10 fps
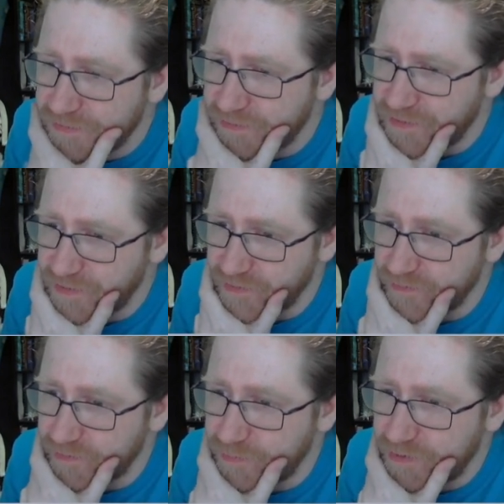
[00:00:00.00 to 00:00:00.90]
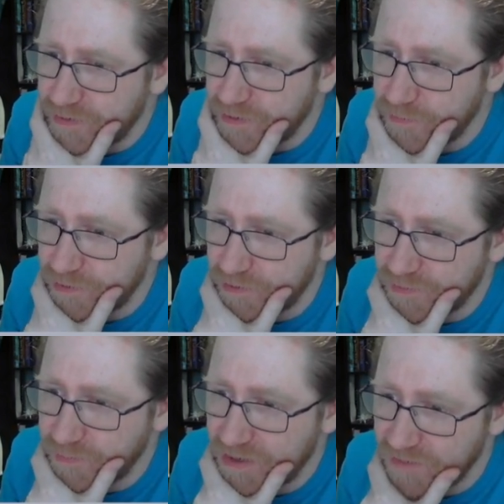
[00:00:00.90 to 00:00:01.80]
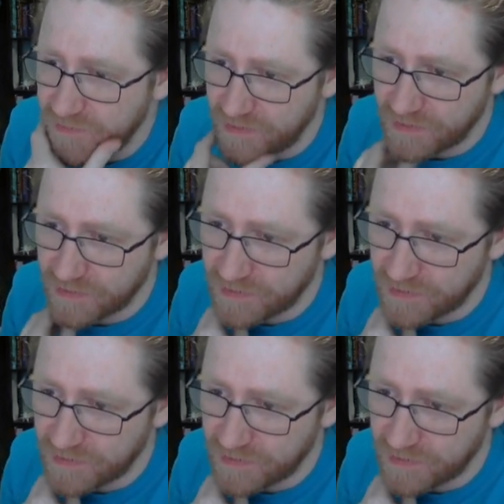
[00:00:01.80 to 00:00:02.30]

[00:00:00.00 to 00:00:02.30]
we've done this upgrade, we are going to be having